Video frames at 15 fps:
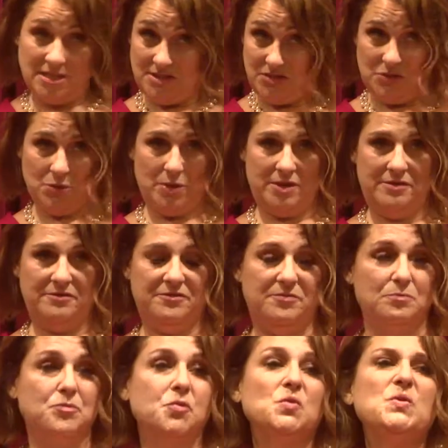sort
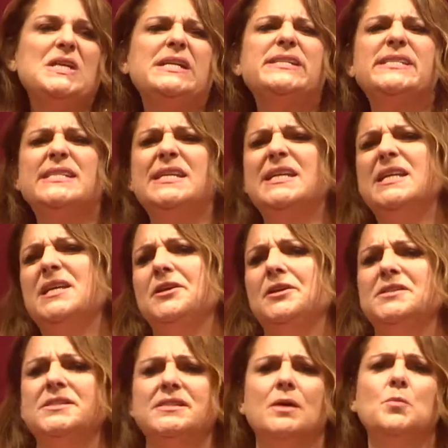of breezy,
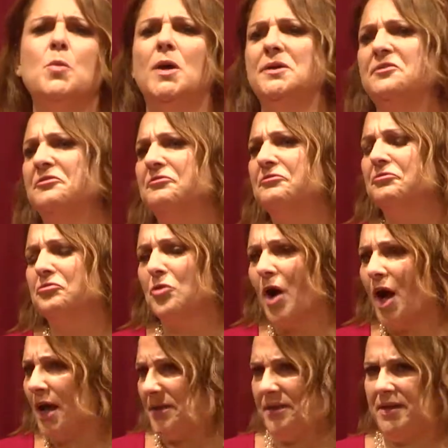somewhat
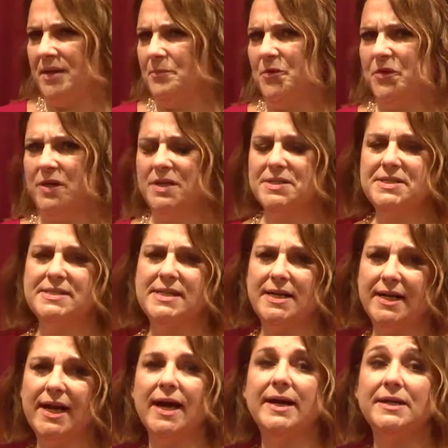frothy books. And
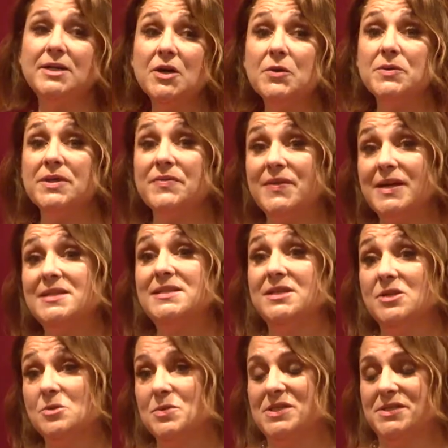I know that they
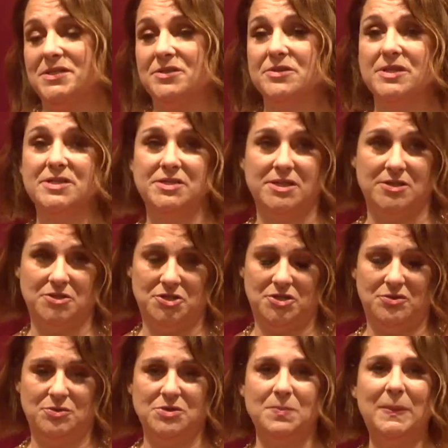deal with serious
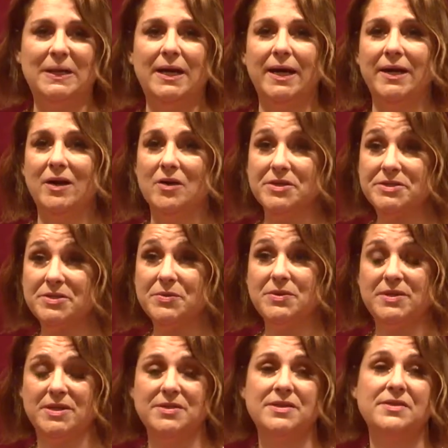issues, but I also
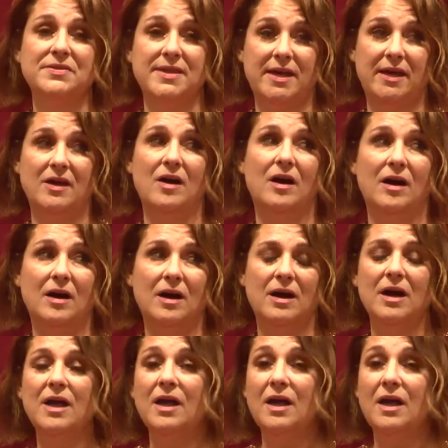think that they're